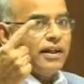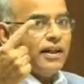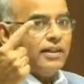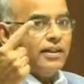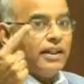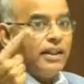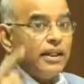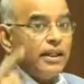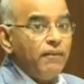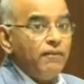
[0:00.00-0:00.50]

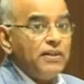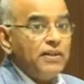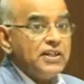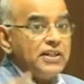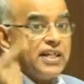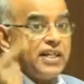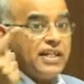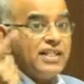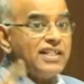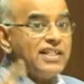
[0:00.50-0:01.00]
the
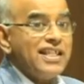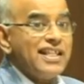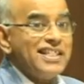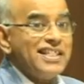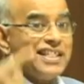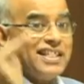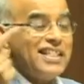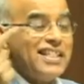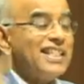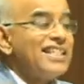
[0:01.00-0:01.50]
deficiencies
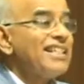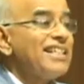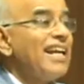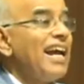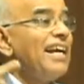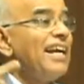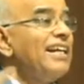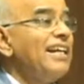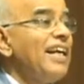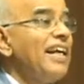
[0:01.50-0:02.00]
in the
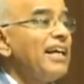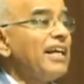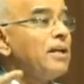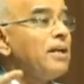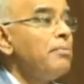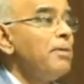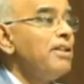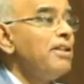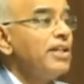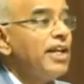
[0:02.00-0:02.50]
stand taken
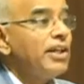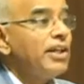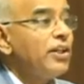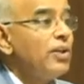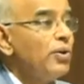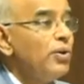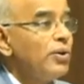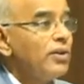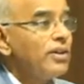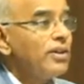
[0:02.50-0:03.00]
by the
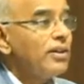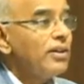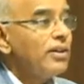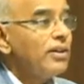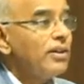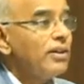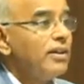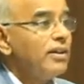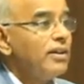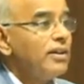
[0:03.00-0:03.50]
accused
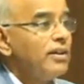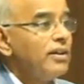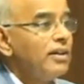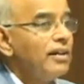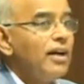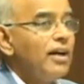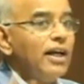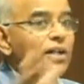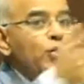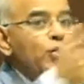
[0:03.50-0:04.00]

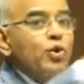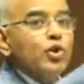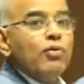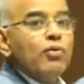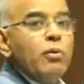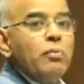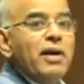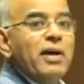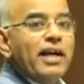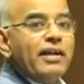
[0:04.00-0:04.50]
will
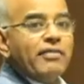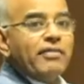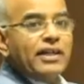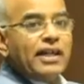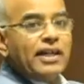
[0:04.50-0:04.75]
be acquitted.